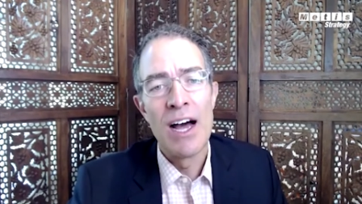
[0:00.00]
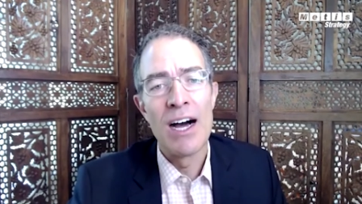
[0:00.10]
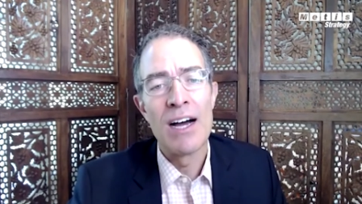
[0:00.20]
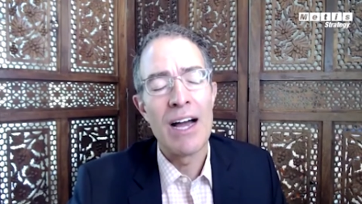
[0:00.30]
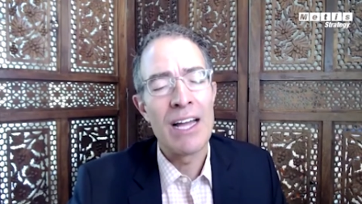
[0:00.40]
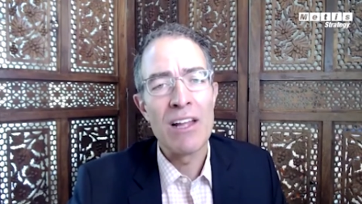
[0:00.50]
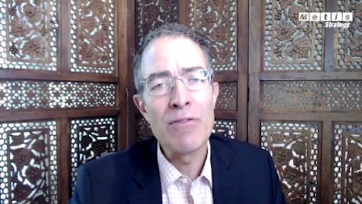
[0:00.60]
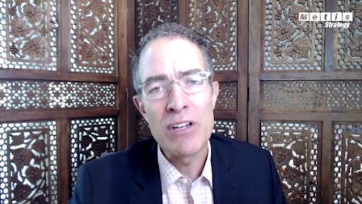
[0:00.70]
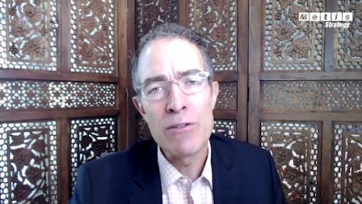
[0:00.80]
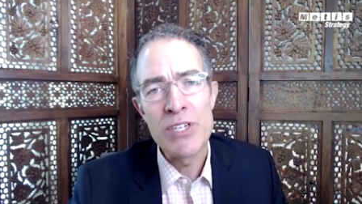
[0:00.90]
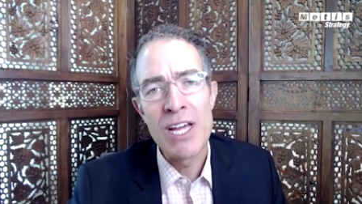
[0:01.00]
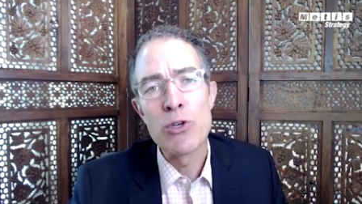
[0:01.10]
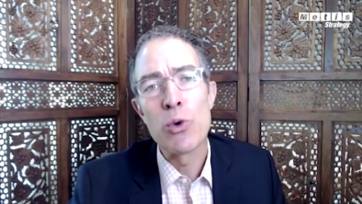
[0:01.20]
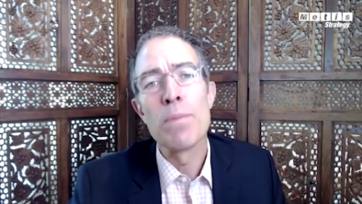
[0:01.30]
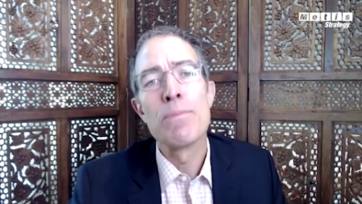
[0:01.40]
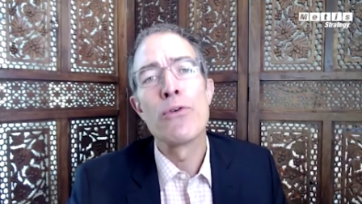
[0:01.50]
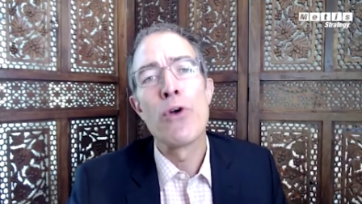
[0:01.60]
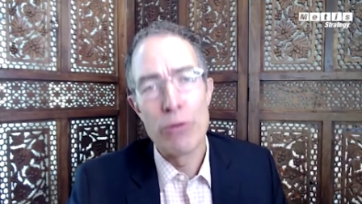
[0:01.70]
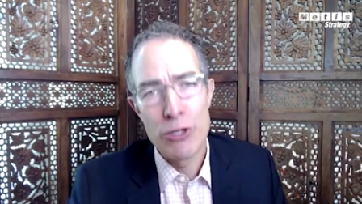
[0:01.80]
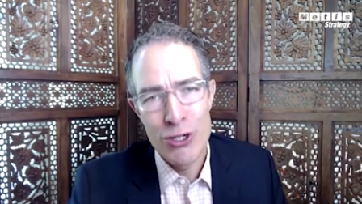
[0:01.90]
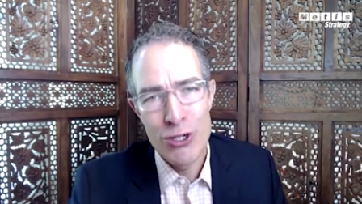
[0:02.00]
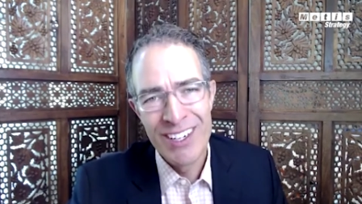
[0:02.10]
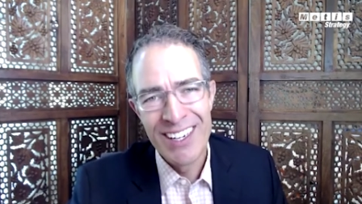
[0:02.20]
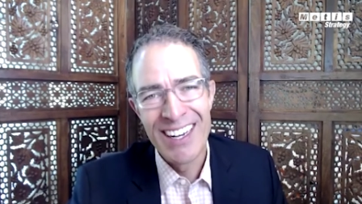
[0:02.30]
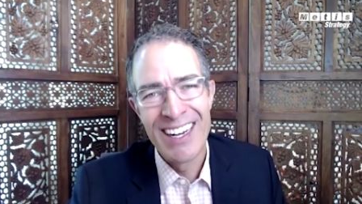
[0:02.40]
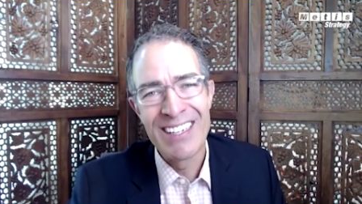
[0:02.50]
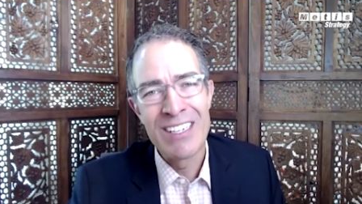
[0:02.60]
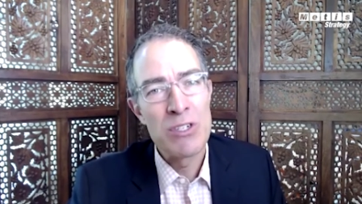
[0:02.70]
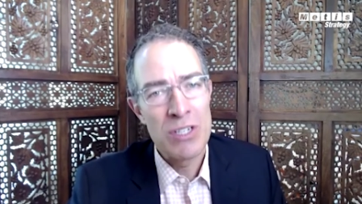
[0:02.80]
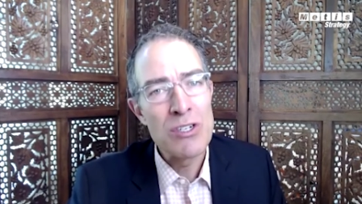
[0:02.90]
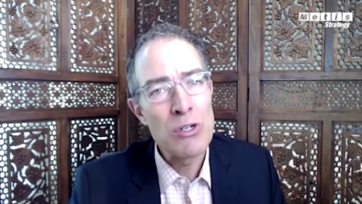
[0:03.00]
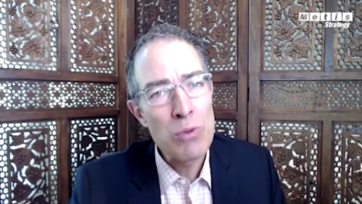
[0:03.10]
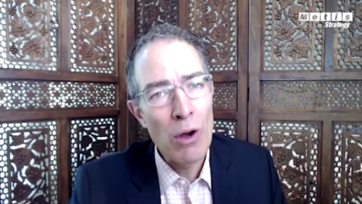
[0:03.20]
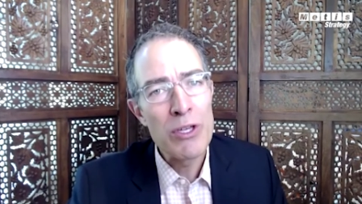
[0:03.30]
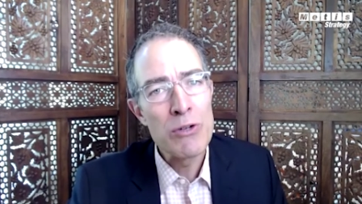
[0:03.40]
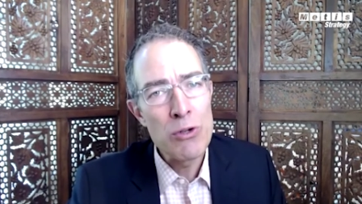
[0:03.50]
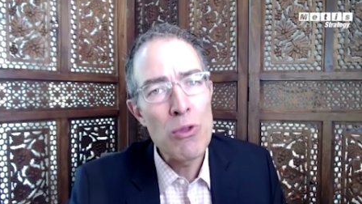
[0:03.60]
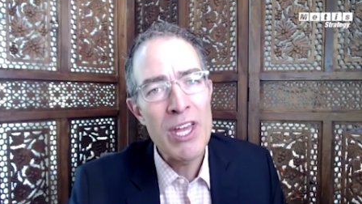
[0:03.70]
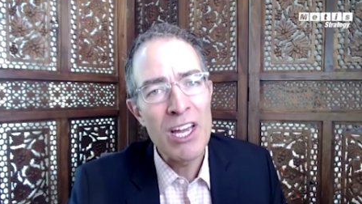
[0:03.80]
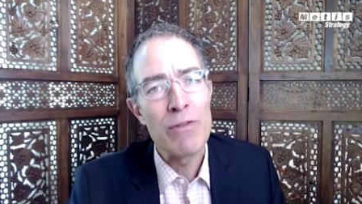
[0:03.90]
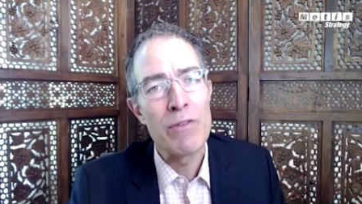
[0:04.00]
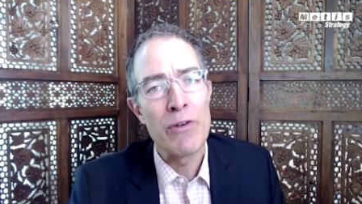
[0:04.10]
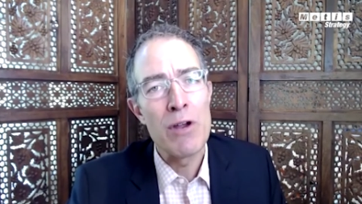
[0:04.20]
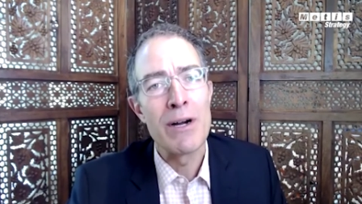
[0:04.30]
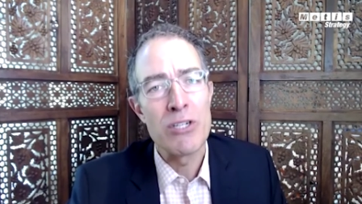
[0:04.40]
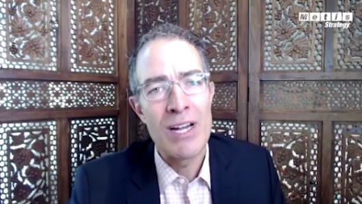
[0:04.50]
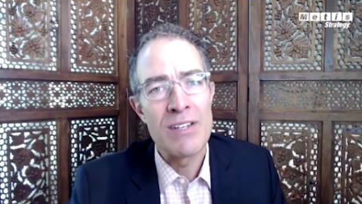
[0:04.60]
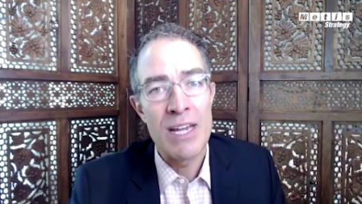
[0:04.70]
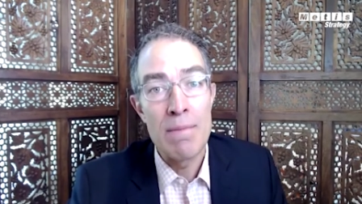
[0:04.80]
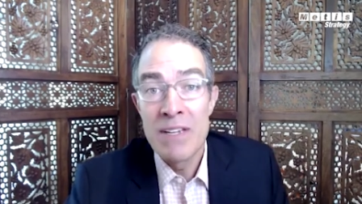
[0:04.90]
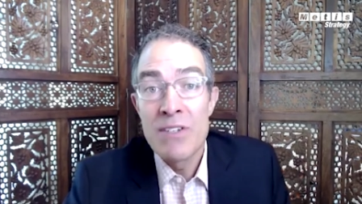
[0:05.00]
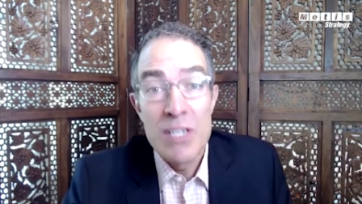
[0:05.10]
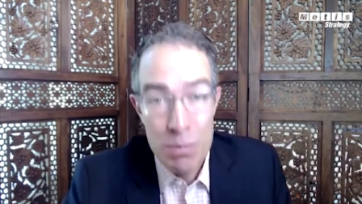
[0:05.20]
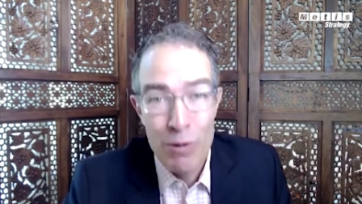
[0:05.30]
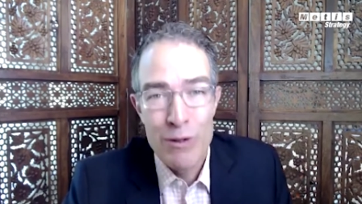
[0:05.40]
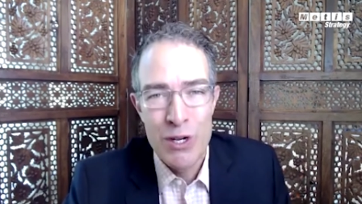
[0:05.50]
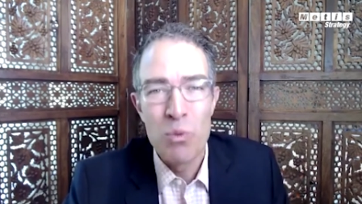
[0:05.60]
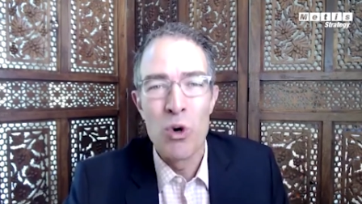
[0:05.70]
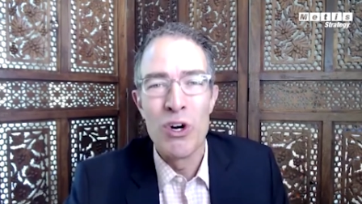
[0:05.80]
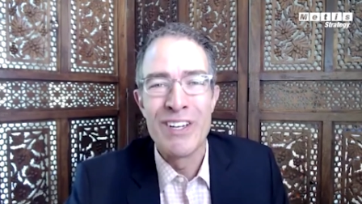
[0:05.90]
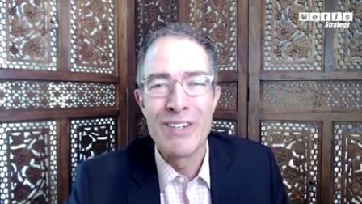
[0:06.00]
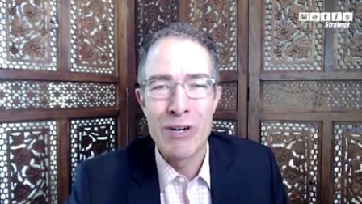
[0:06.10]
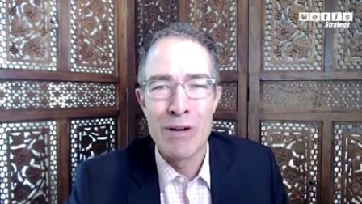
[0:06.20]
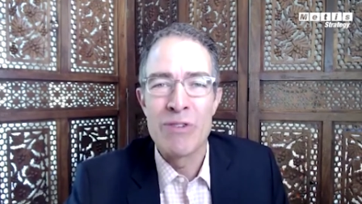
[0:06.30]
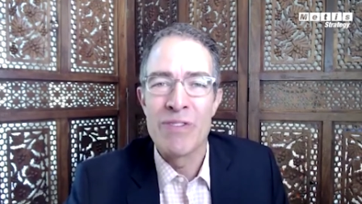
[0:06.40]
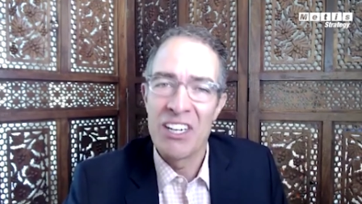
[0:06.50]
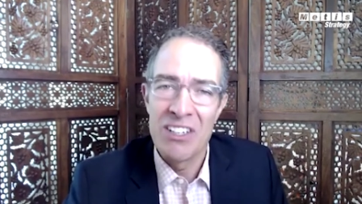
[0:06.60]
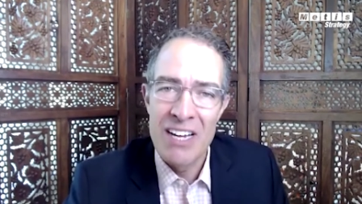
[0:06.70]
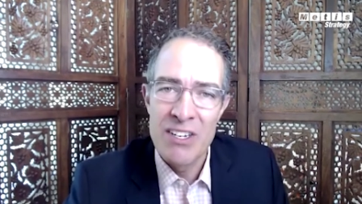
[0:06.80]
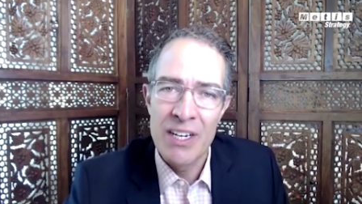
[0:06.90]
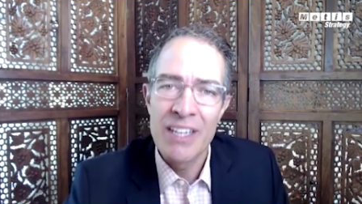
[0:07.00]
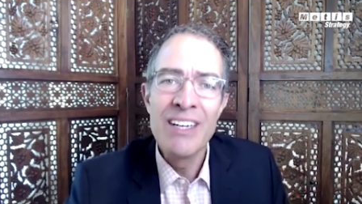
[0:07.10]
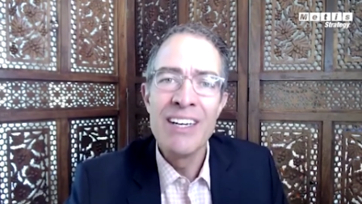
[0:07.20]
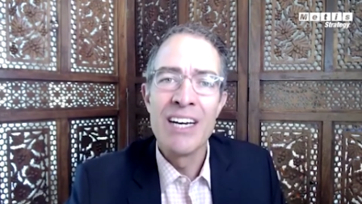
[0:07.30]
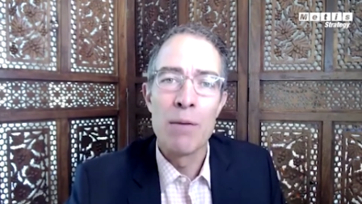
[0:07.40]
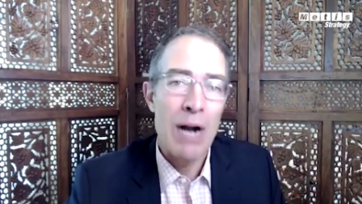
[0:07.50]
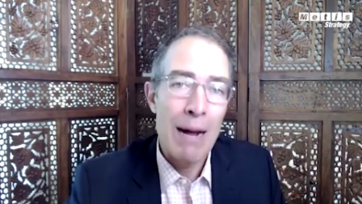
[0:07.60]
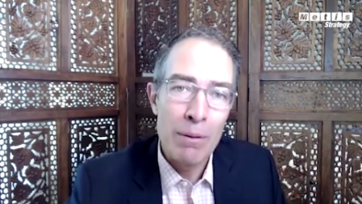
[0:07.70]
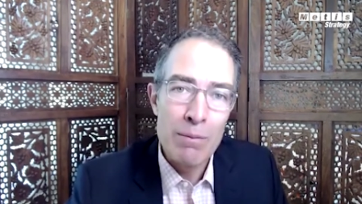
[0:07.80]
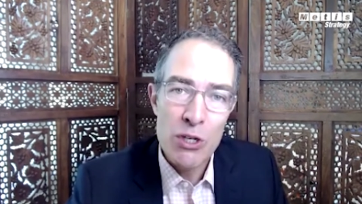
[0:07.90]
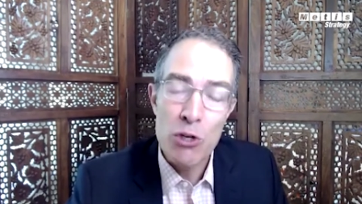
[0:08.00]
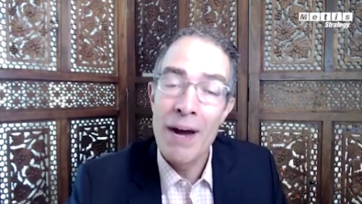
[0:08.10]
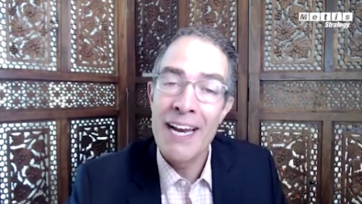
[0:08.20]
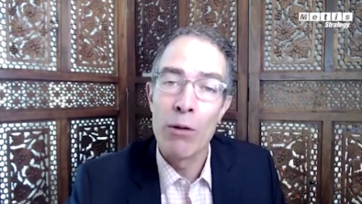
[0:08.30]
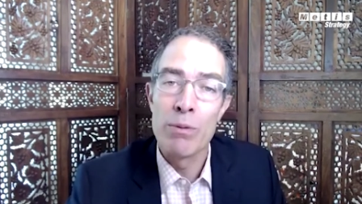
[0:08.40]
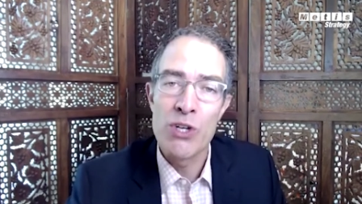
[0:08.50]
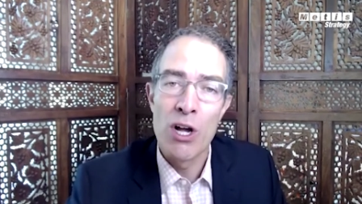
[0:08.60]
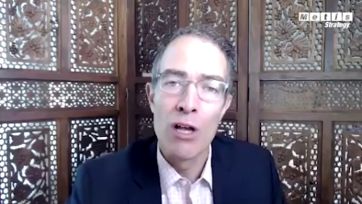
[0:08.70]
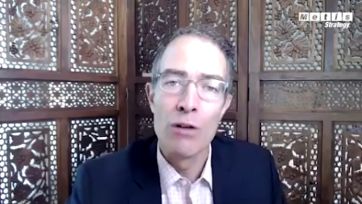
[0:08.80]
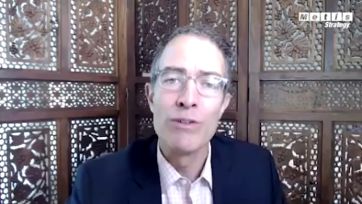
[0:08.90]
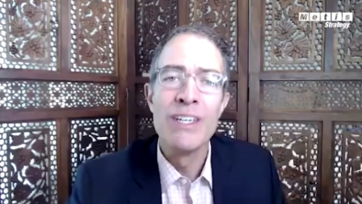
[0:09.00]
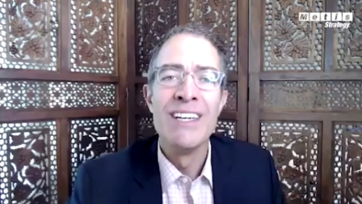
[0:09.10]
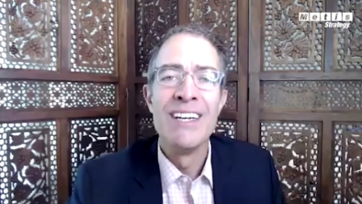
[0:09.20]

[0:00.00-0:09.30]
Uh, I'd love to understand your approach because uh, because you you do think of it very much as a business person would in terms of analyzing uh, problems that you might help solve.